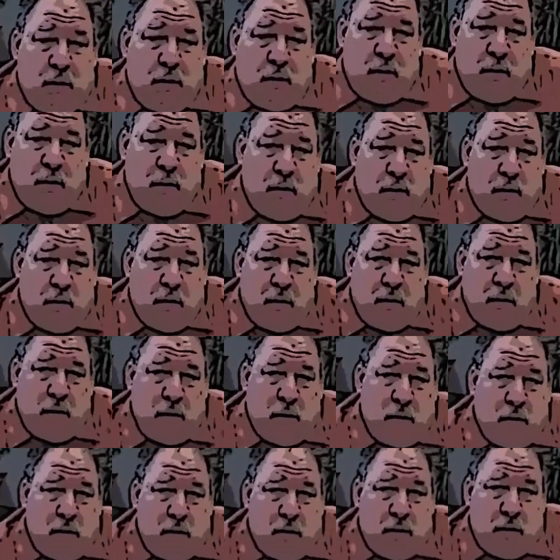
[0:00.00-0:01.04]
there's no desk
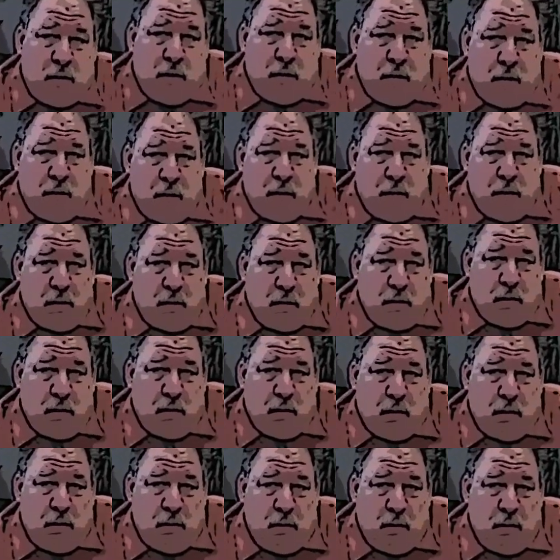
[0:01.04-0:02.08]
fees, there's no
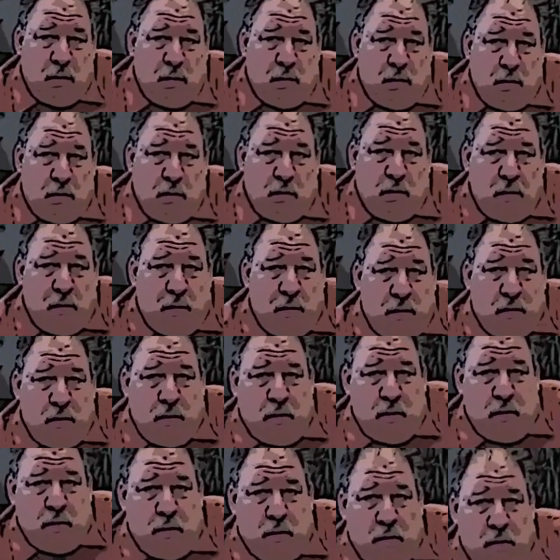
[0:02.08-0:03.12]
franchise fees, and
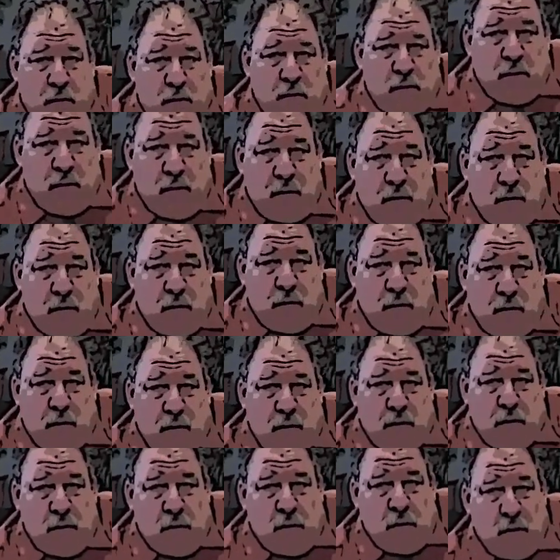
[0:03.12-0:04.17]
actually,
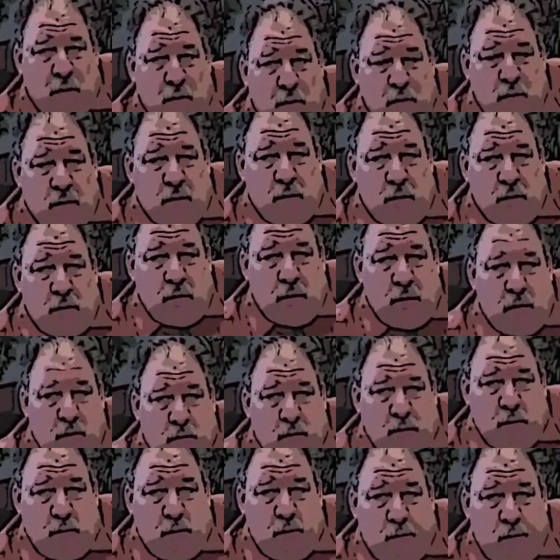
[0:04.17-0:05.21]
insurance is included
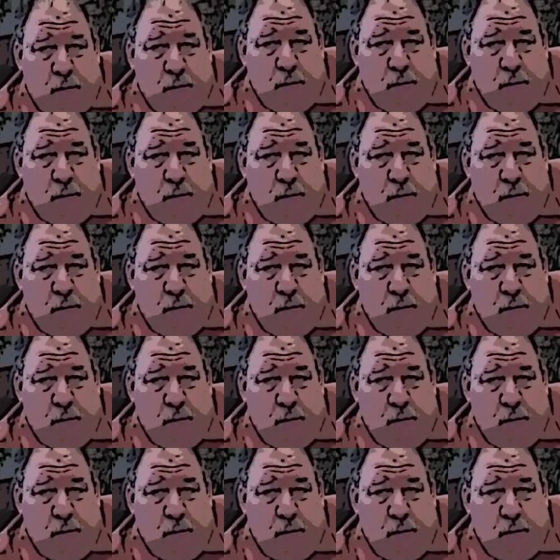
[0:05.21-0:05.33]
with that